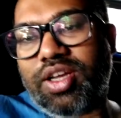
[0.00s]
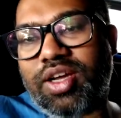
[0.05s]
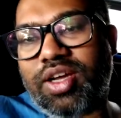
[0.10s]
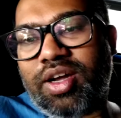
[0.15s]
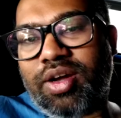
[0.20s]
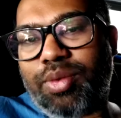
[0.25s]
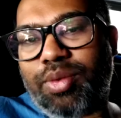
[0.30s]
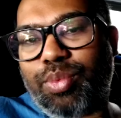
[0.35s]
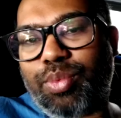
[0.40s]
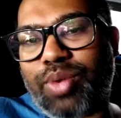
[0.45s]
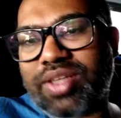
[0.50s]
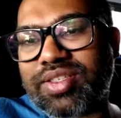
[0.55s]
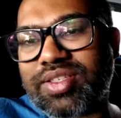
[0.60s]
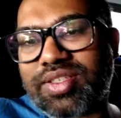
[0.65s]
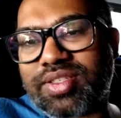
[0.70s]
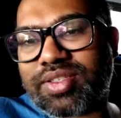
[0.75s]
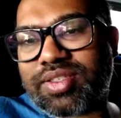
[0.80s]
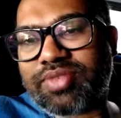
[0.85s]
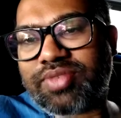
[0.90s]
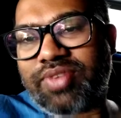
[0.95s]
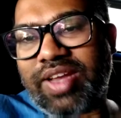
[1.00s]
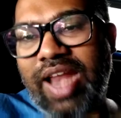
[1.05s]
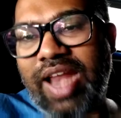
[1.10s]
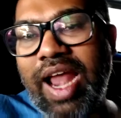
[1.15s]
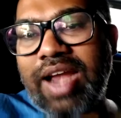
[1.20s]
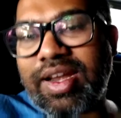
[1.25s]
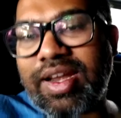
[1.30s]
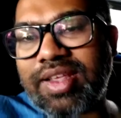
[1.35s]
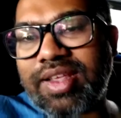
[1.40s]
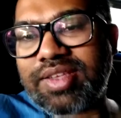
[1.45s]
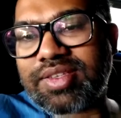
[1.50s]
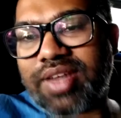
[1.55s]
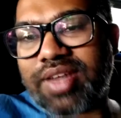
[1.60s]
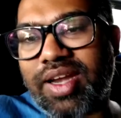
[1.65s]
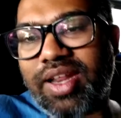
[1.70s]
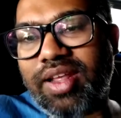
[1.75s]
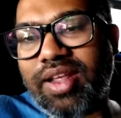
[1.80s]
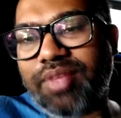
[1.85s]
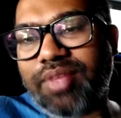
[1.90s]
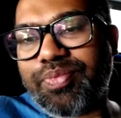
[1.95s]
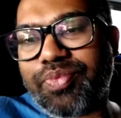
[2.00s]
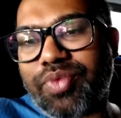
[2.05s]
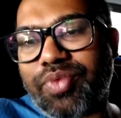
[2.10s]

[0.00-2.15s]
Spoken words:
once Finality is ready,